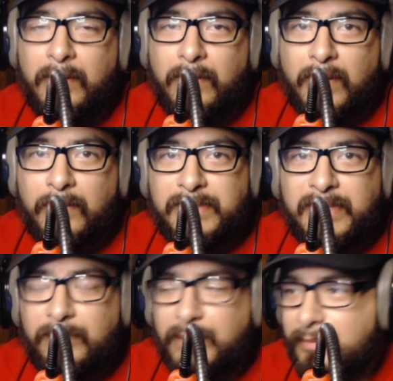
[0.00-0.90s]
All right, what's
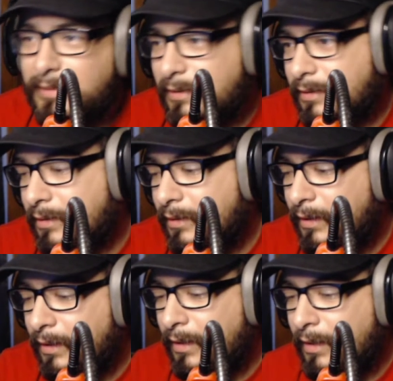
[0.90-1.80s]
up, peeps? The
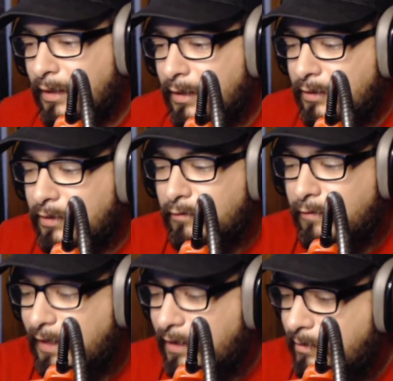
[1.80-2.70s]
new
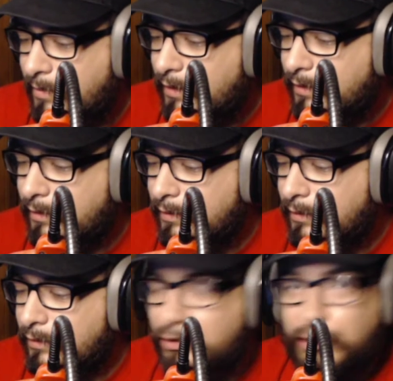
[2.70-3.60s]
Venom
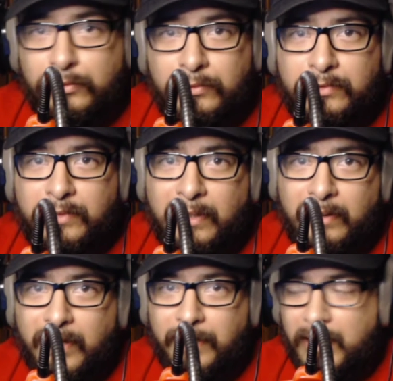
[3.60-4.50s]
2 trailer
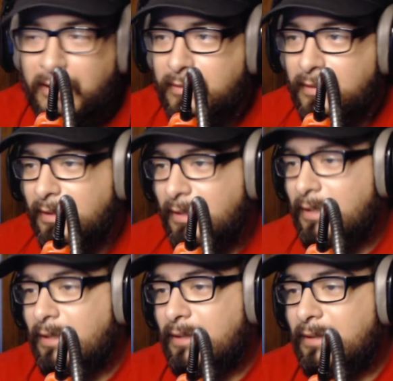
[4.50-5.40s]
came out.
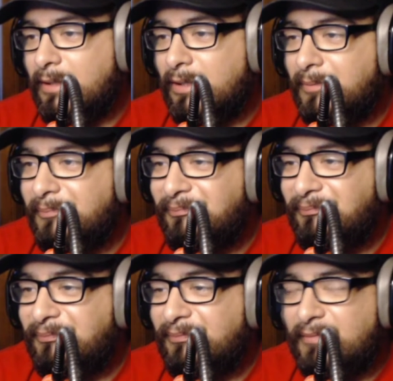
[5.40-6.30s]

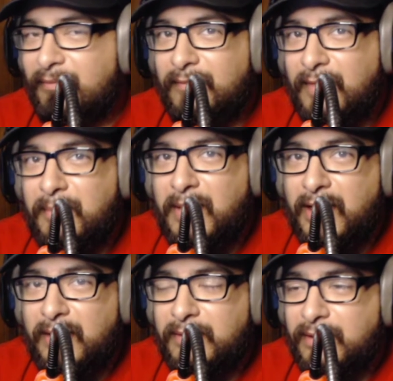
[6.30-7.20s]
I'm
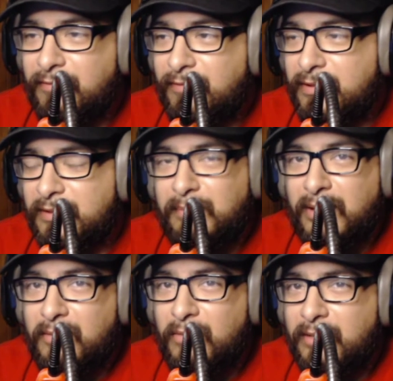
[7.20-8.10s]
hyped. The first
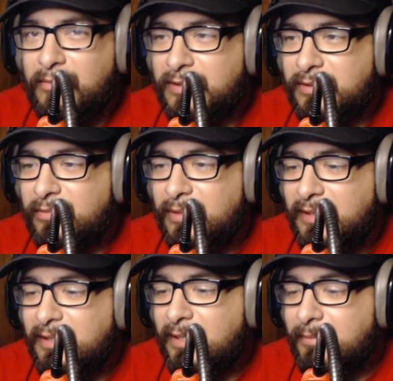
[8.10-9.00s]
part one was really
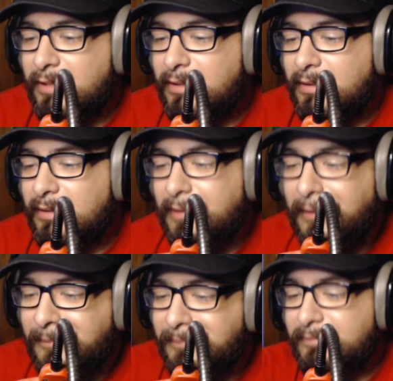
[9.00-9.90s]
damn good.
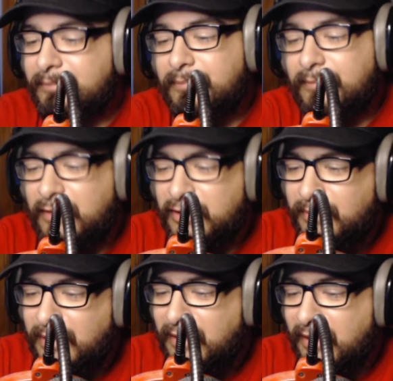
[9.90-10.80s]
There's
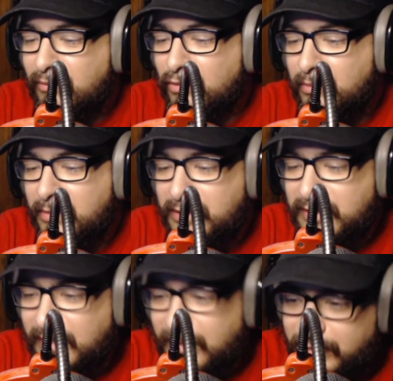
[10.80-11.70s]
been like rumors
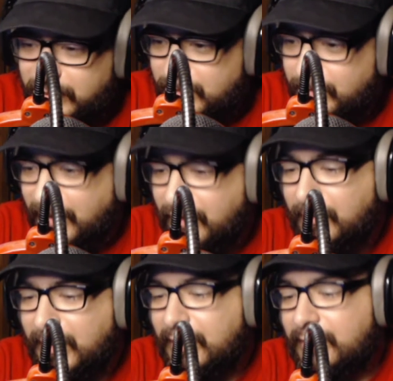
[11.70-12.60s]
that
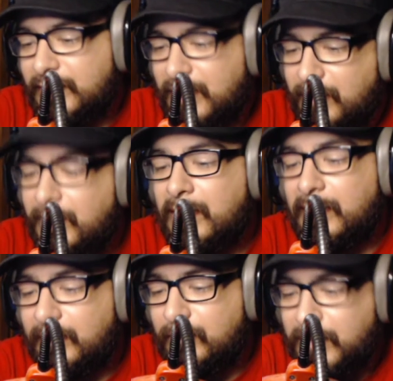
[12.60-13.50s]
Spider-Man, Tom
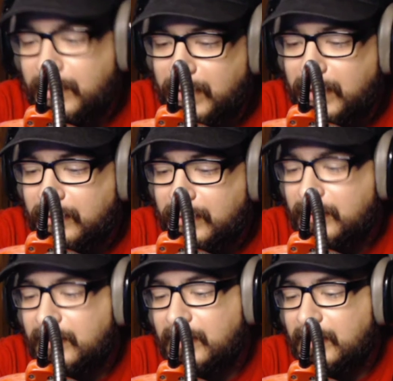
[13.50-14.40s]
Holland will come out and
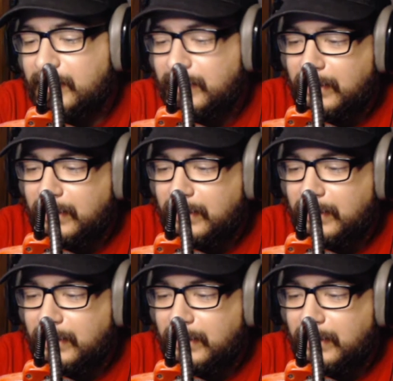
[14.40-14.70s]
all that.